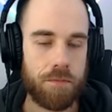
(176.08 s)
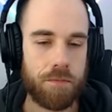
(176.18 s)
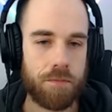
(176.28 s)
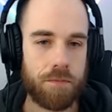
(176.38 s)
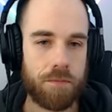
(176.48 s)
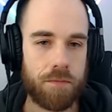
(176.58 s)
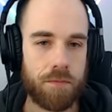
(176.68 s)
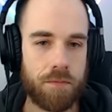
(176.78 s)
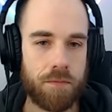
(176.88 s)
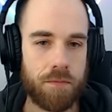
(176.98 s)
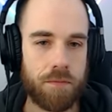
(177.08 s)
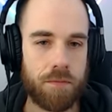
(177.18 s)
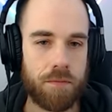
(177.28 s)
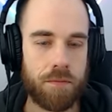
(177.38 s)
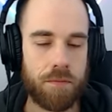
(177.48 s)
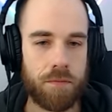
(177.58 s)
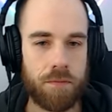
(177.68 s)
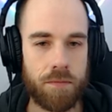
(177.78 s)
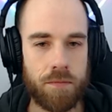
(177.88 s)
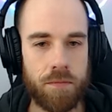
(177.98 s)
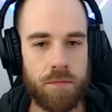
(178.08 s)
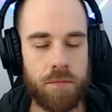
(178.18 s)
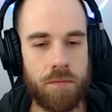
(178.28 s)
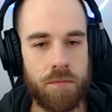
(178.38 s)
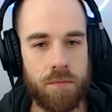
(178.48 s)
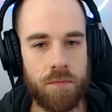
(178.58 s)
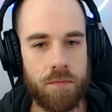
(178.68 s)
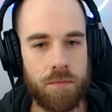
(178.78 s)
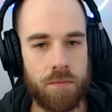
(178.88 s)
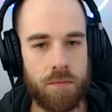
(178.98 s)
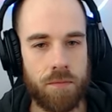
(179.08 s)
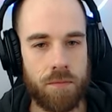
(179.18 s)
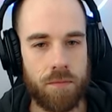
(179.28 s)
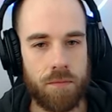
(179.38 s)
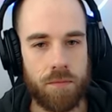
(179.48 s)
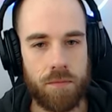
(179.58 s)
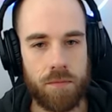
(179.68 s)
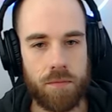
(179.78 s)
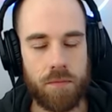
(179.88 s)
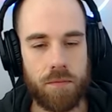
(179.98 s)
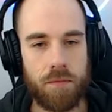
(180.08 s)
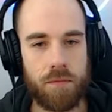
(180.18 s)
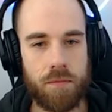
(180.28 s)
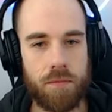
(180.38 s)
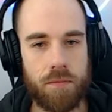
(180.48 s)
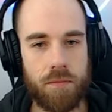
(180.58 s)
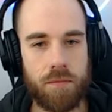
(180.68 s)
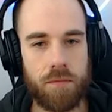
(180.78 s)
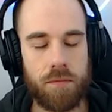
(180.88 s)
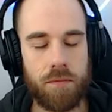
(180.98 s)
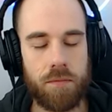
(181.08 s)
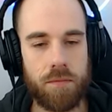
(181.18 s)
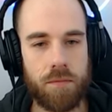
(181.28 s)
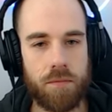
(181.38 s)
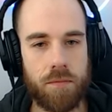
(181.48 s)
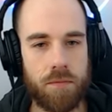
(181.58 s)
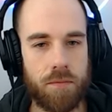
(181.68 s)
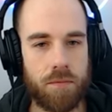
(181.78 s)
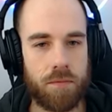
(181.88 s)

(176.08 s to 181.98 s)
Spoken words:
This person isn't speaking.